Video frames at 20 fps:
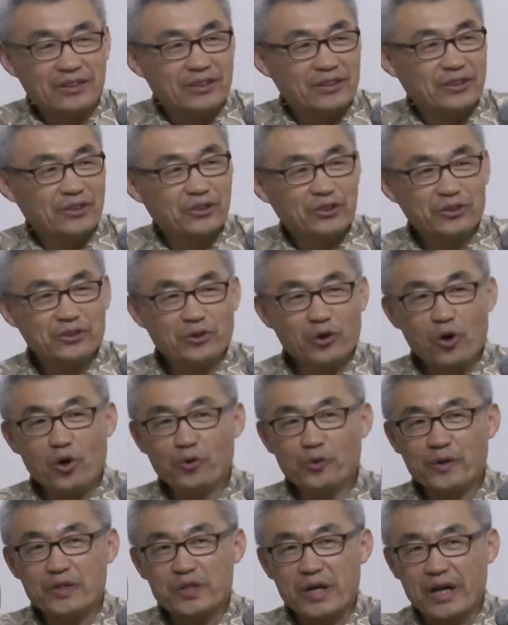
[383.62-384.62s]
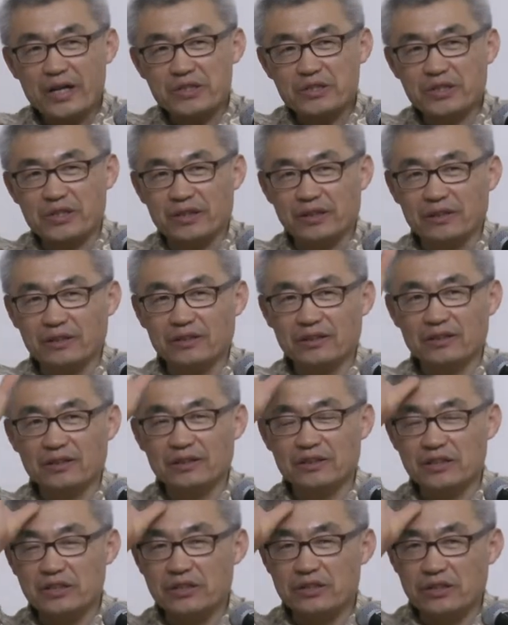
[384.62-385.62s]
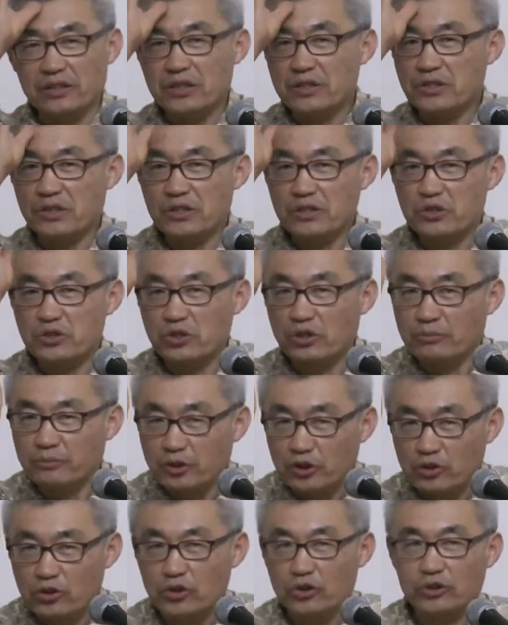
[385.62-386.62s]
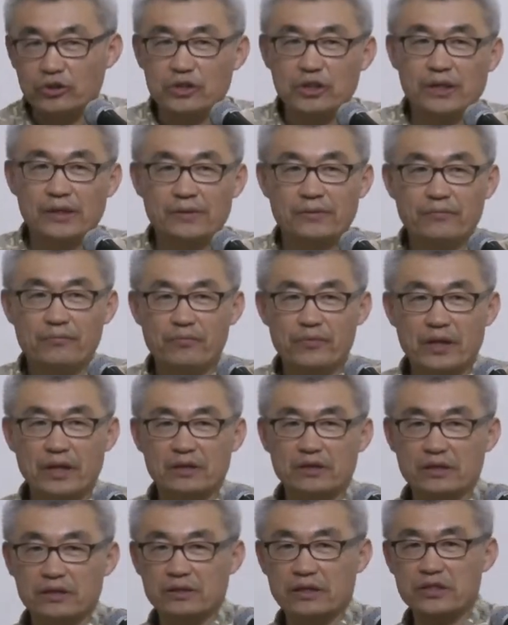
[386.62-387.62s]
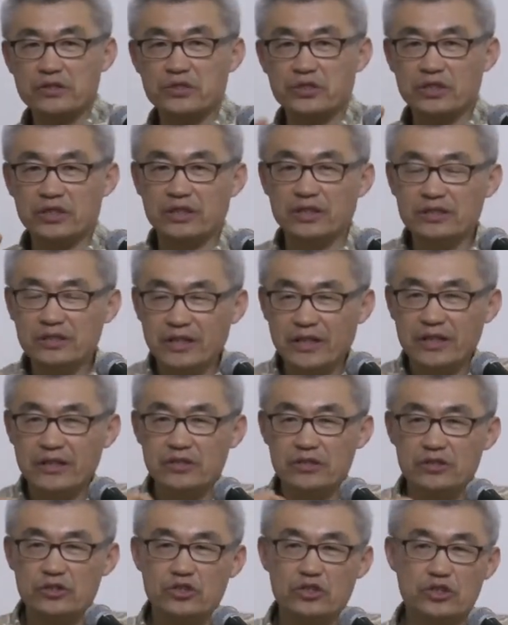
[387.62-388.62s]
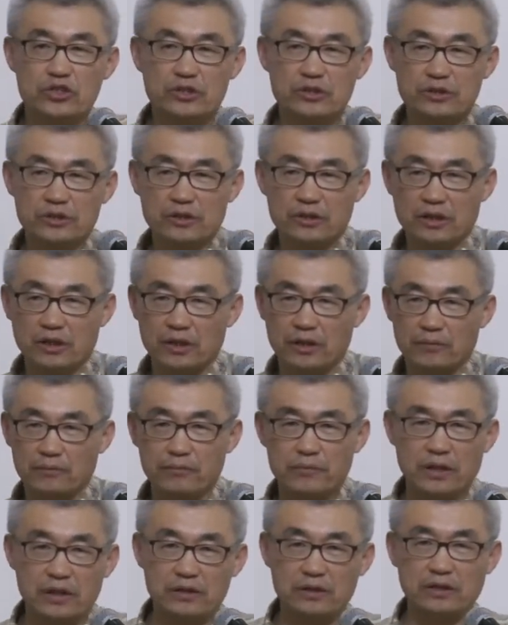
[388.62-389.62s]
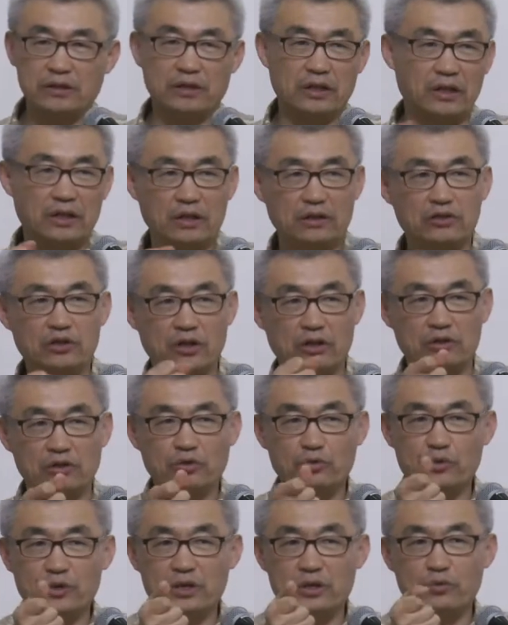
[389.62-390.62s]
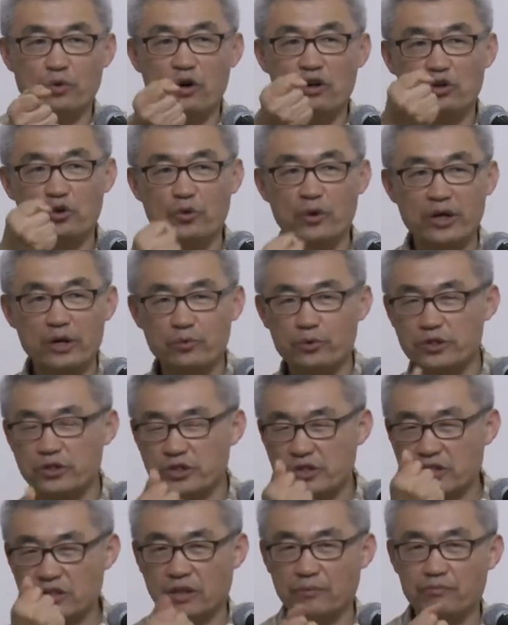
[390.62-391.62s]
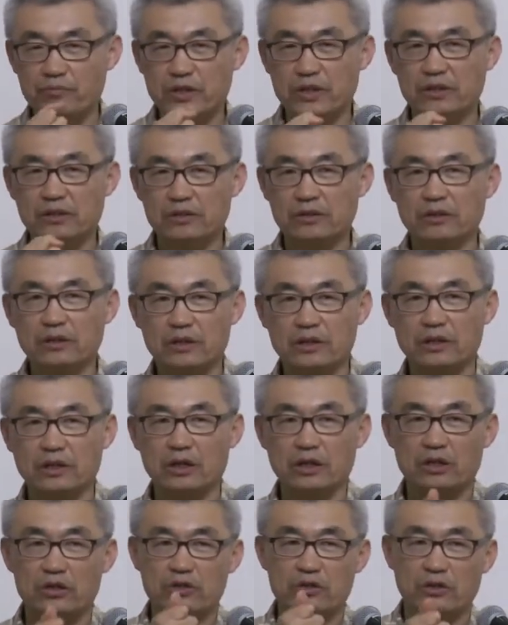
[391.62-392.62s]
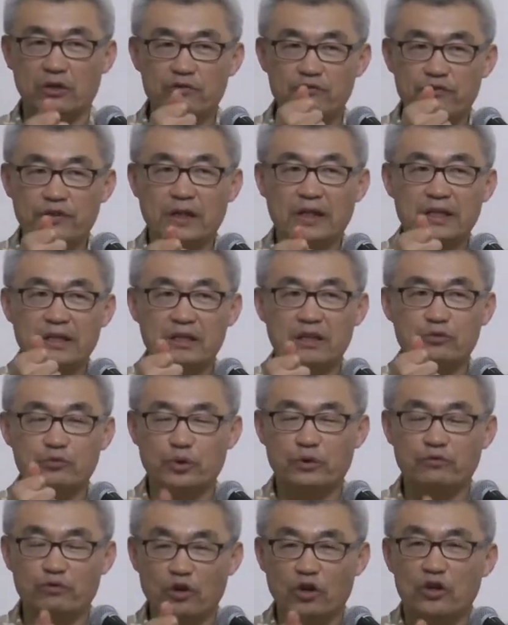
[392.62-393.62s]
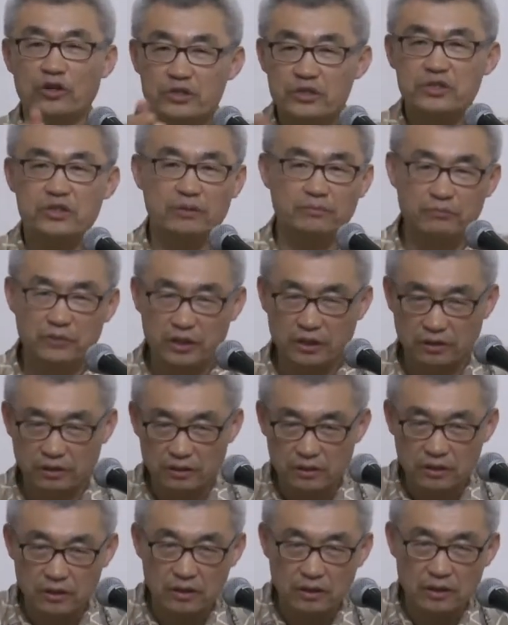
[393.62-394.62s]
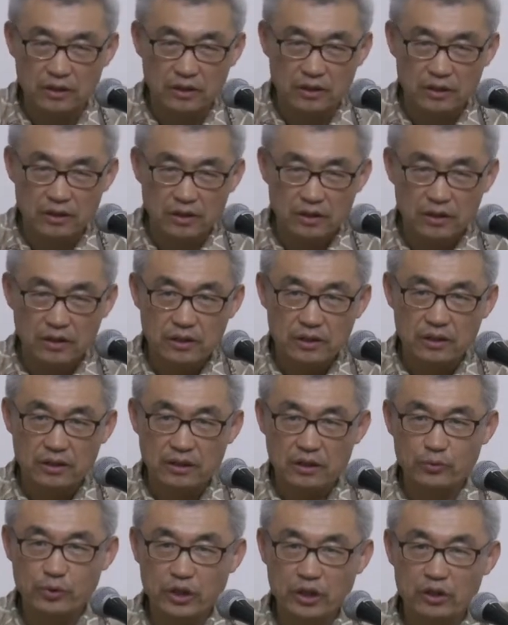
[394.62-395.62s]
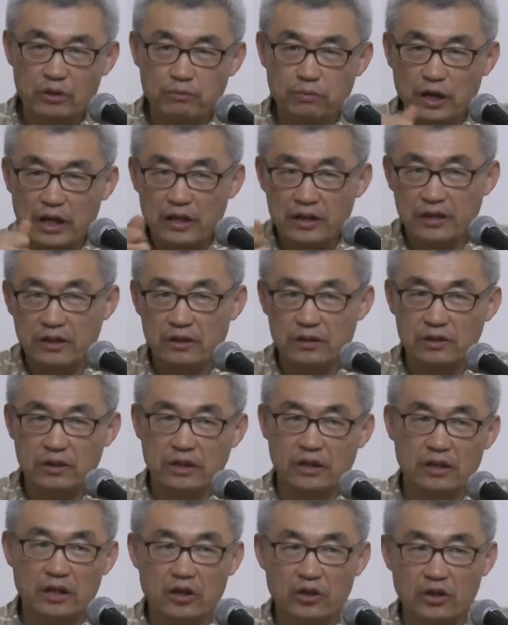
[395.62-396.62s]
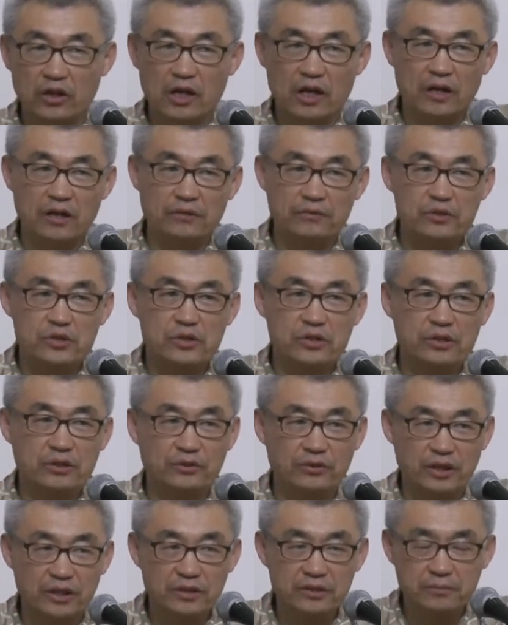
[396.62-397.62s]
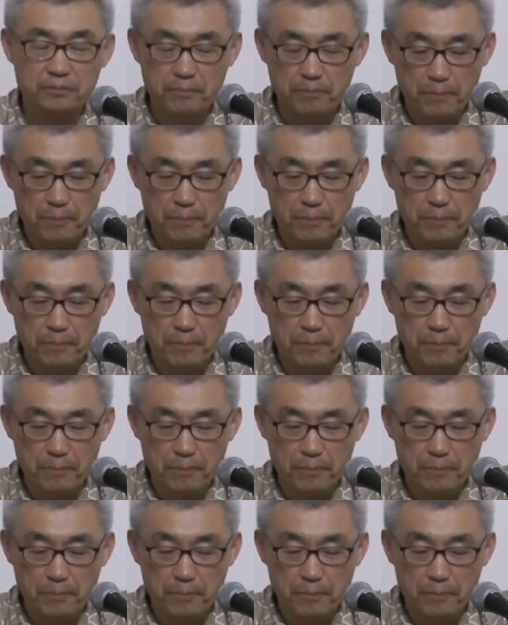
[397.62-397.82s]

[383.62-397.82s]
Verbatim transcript: They were always asking, is his sermon good? Does he engage? Do we walk away with something, a feeling that we've learned something, that we can apply it in our lives, right?